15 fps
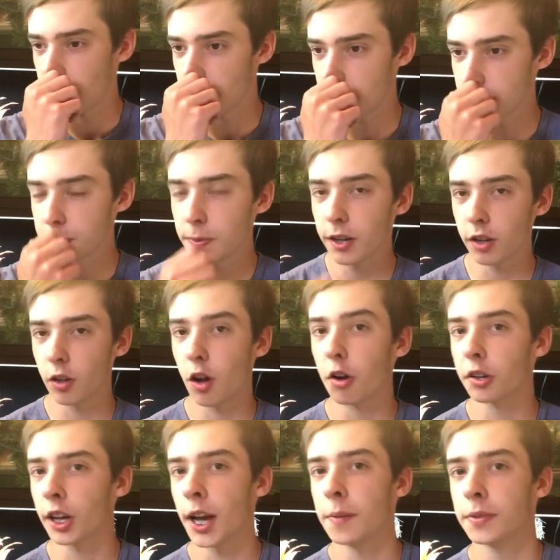It's been a long
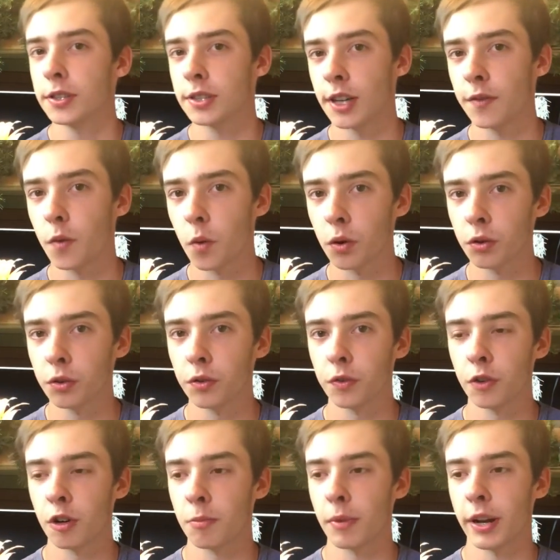time since I've ordered
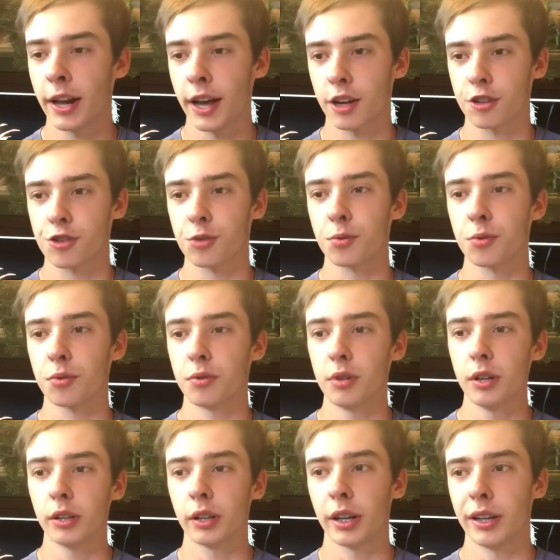from an actual,
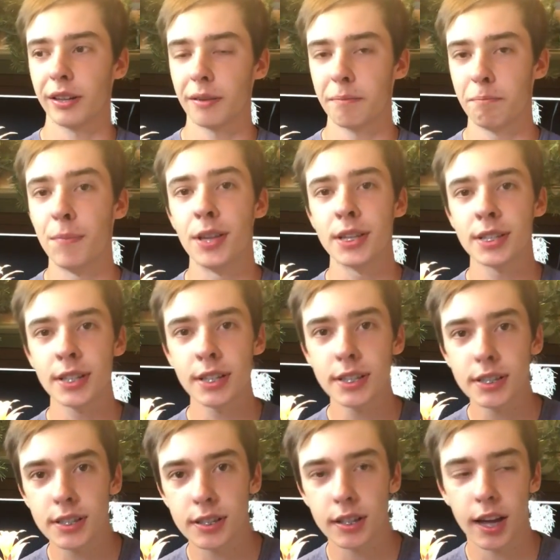like,
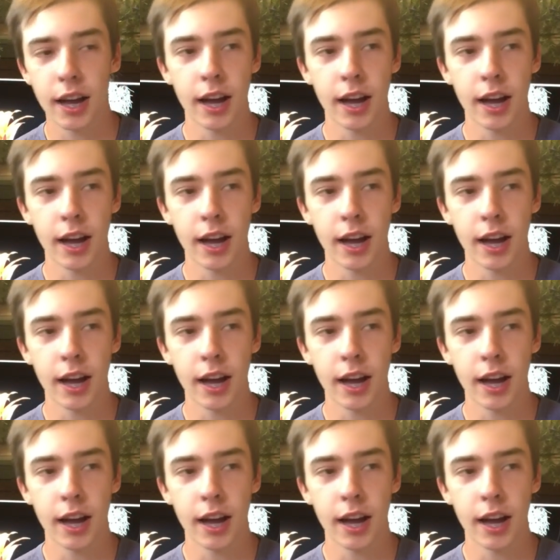business.